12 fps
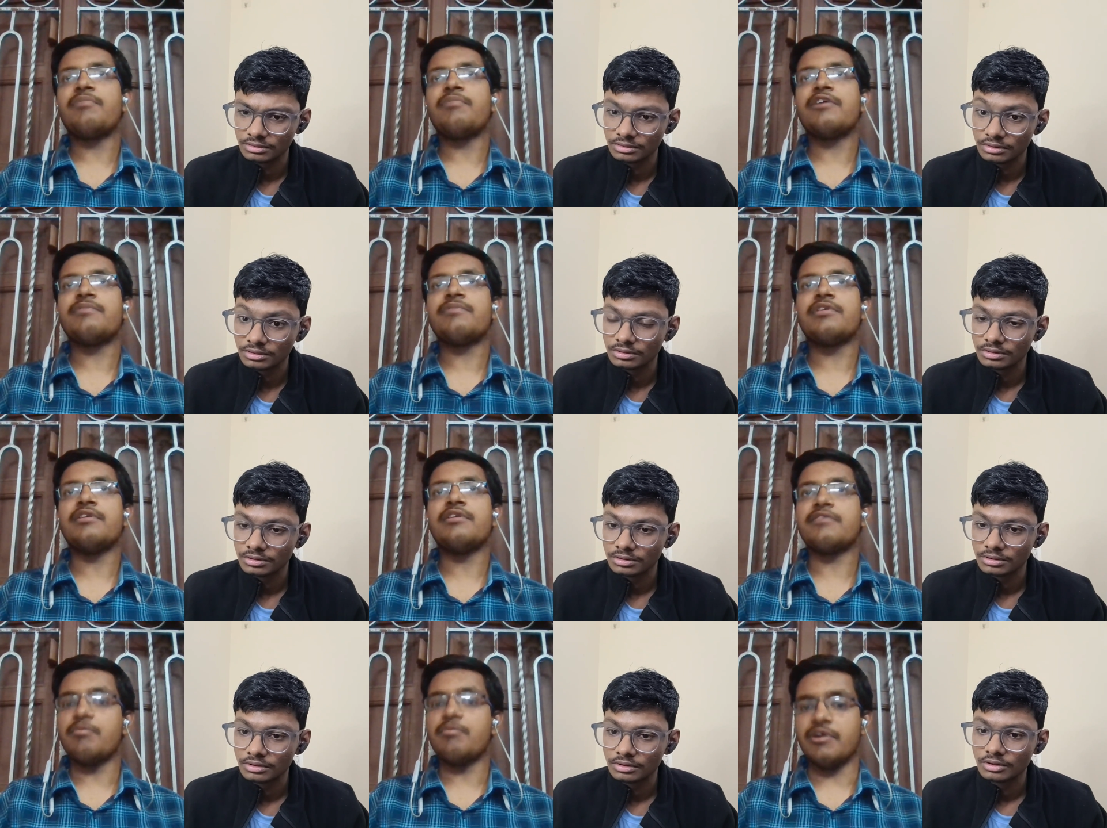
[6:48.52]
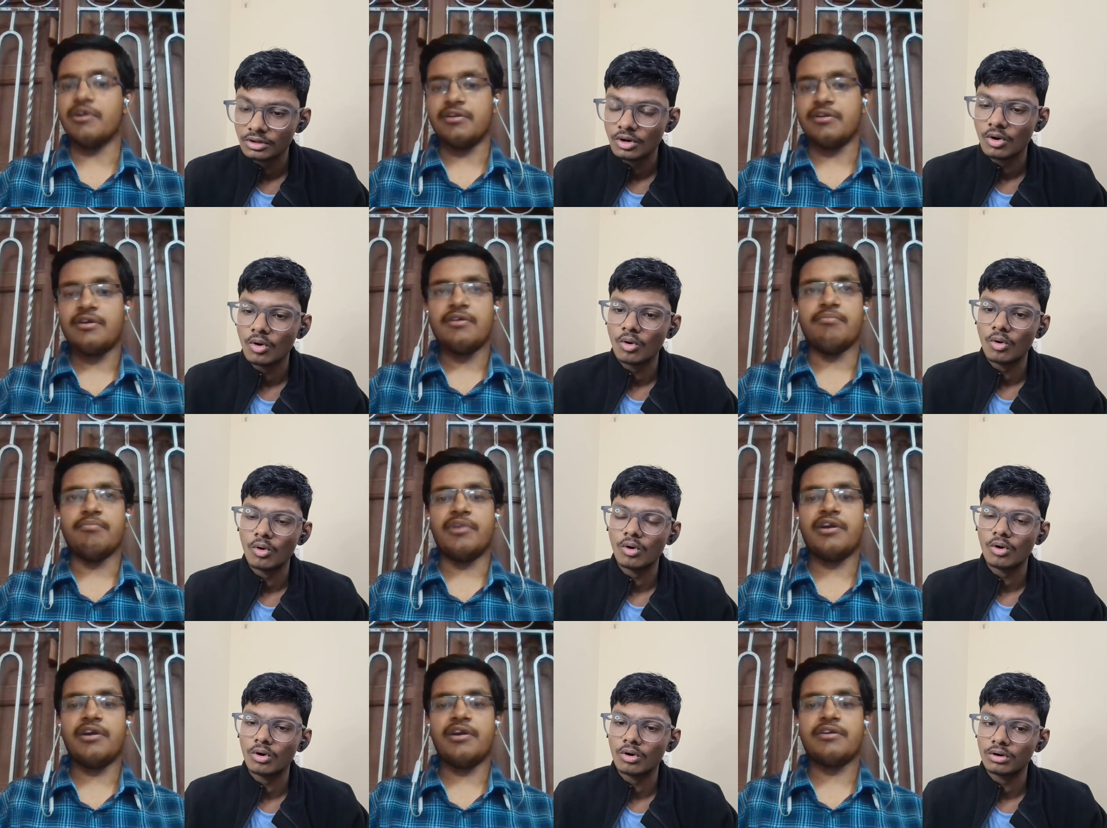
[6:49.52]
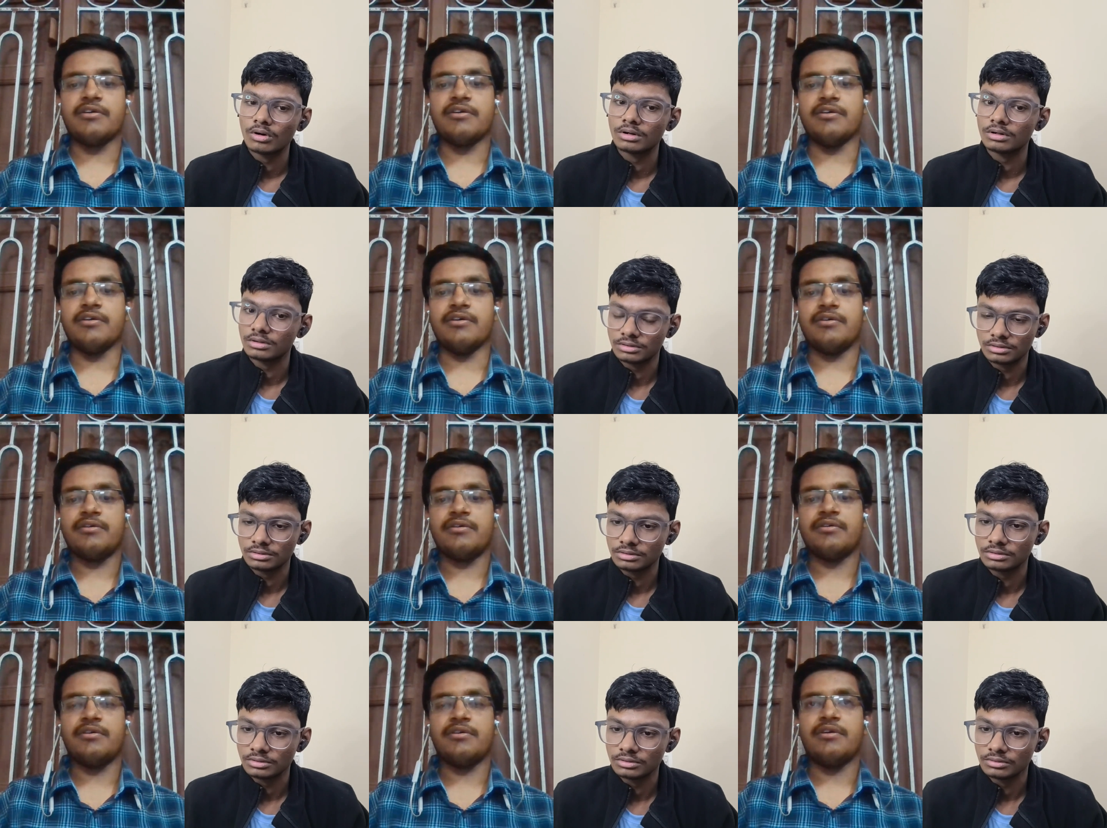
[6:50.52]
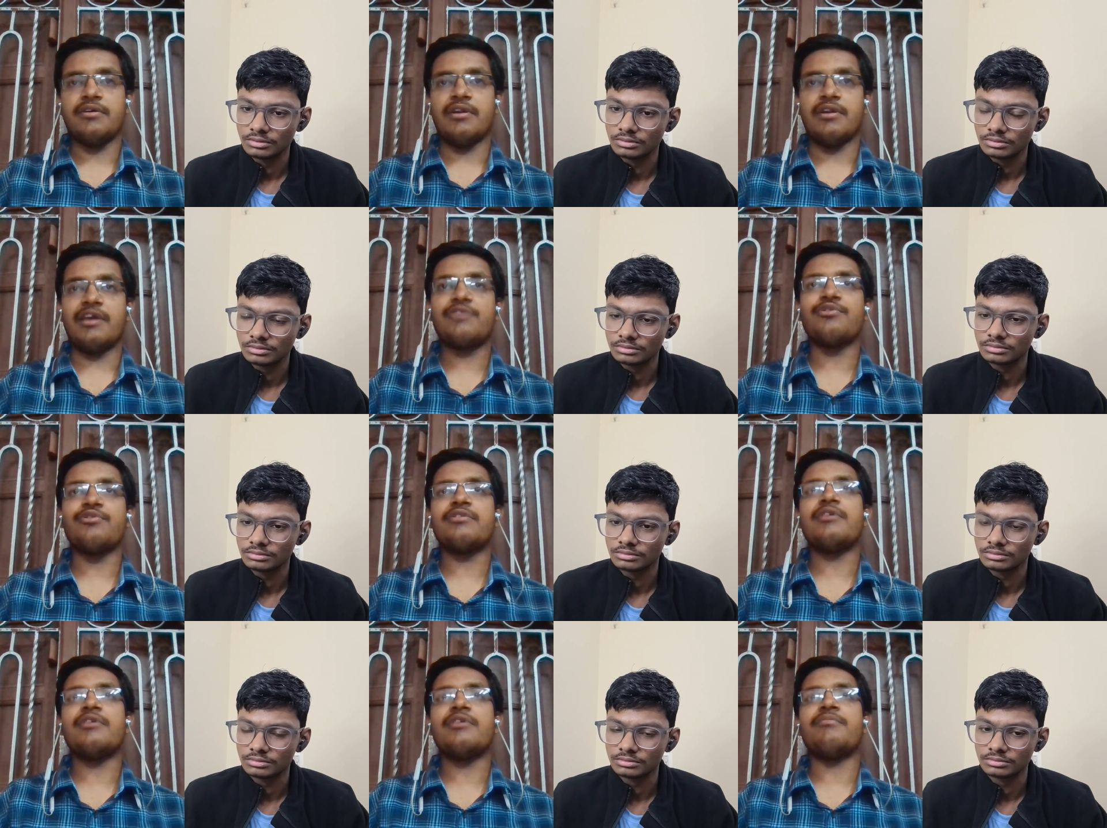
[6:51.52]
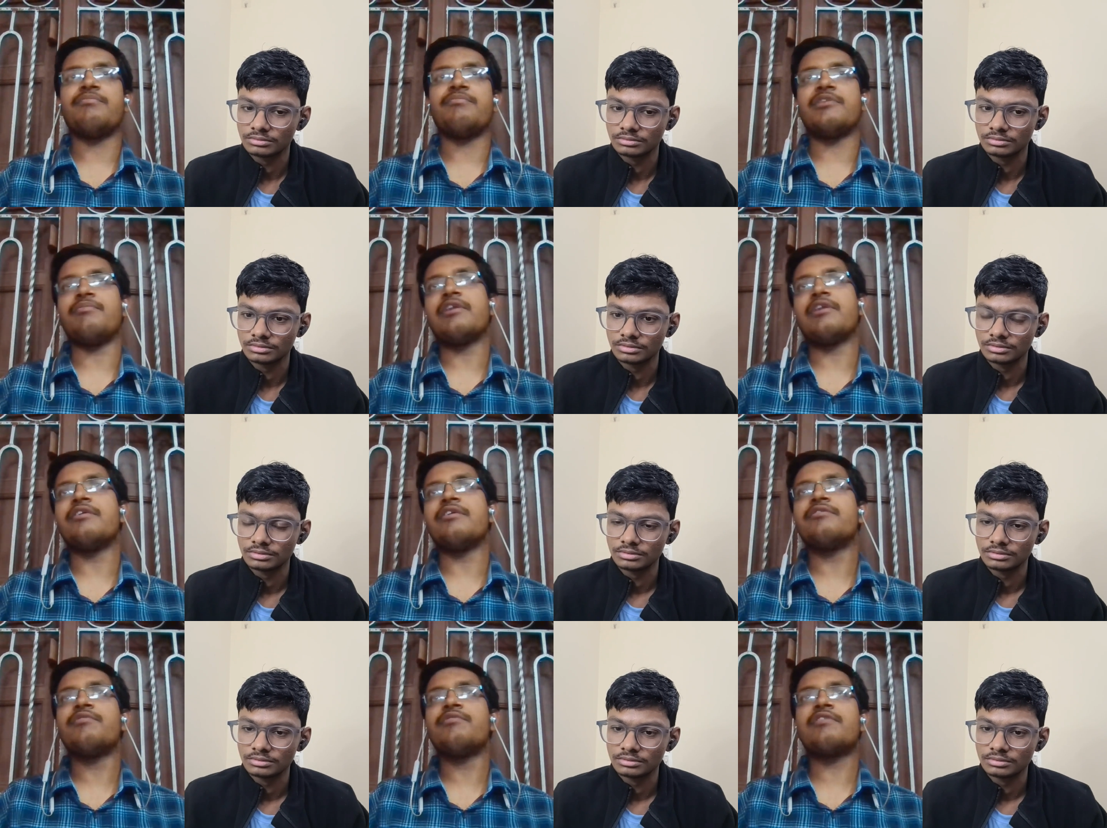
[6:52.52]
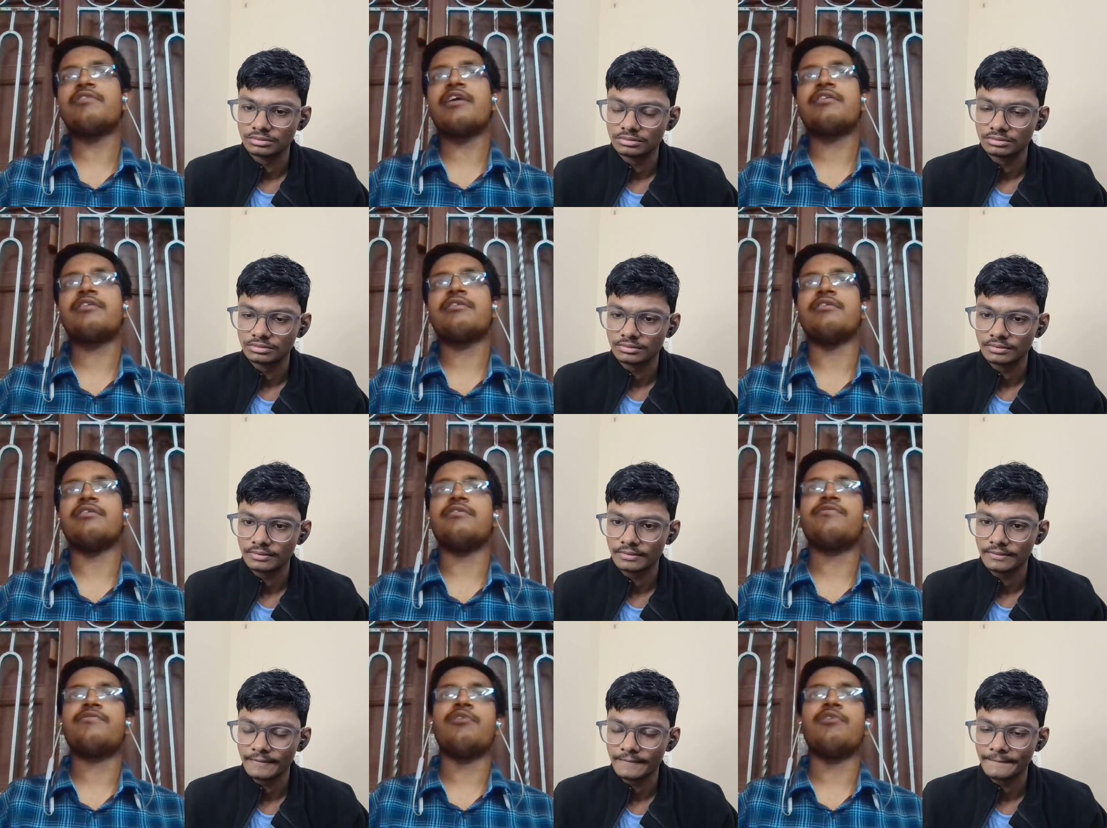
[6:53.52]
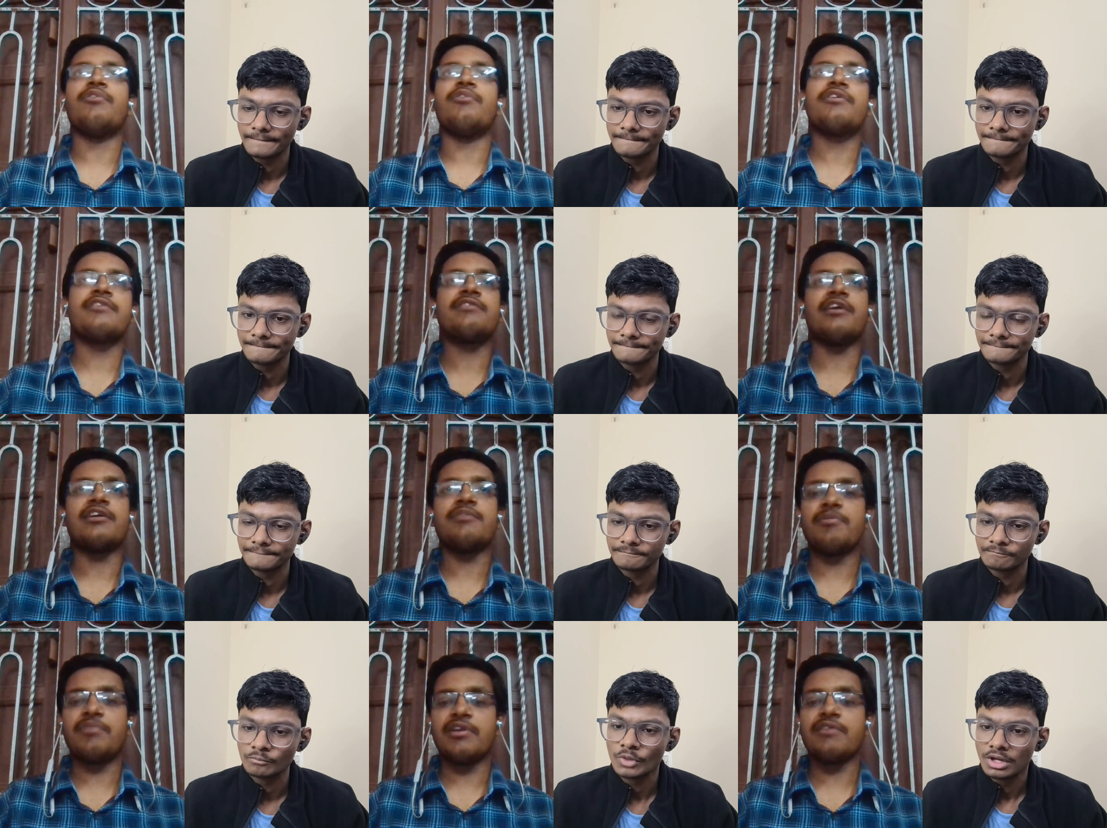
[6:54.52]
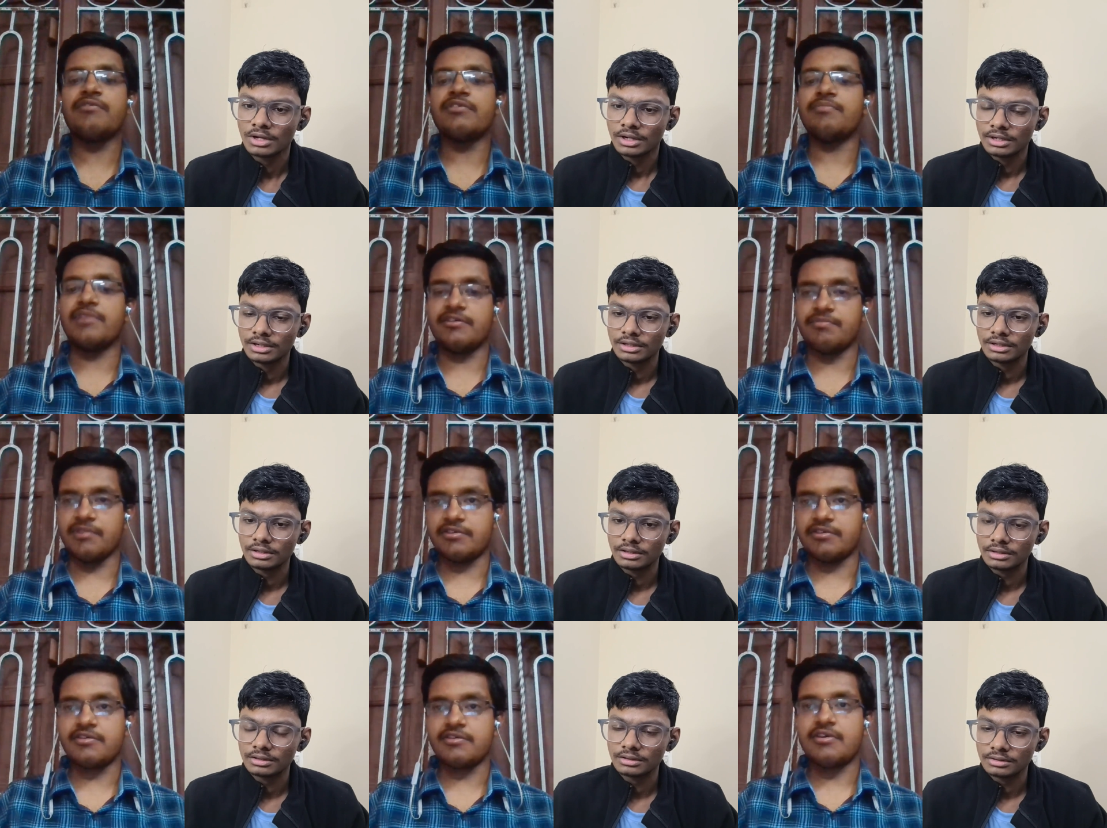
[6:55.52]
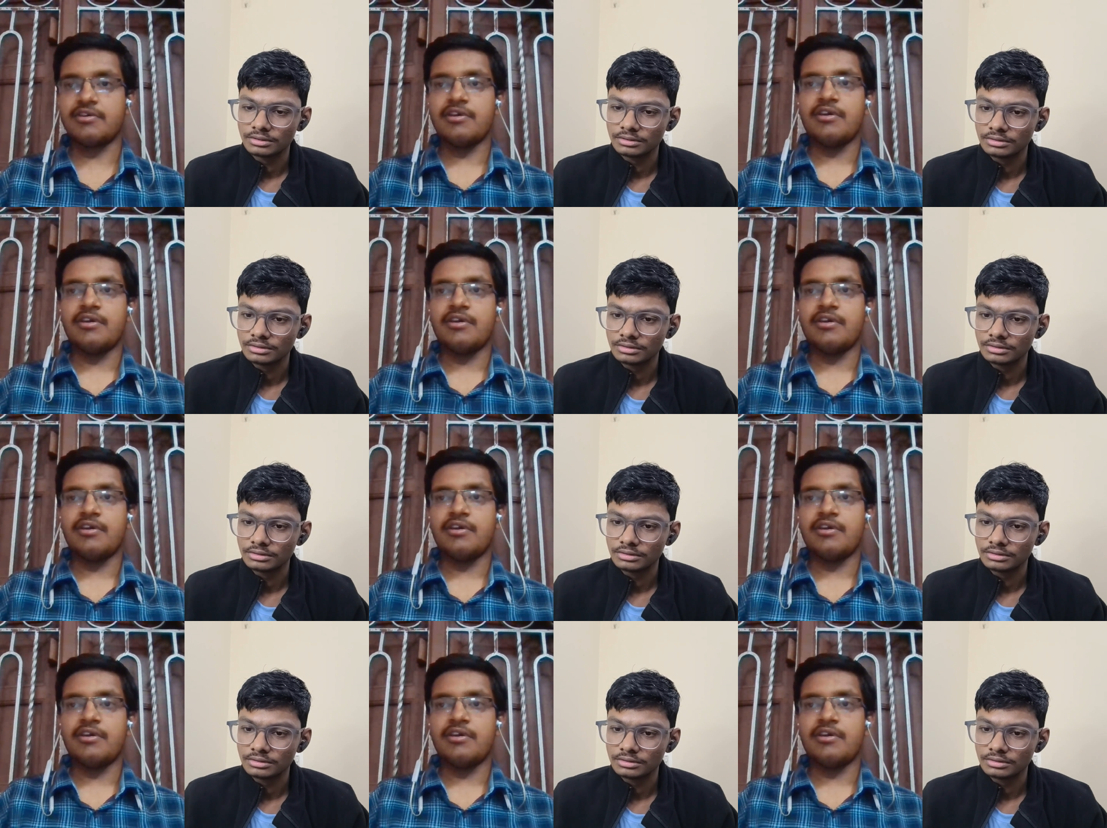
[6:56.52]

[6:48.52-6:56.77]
Speaker 1: my placement in December, but uh, like so the the main concern was that uh, from August I started preparing for the placements.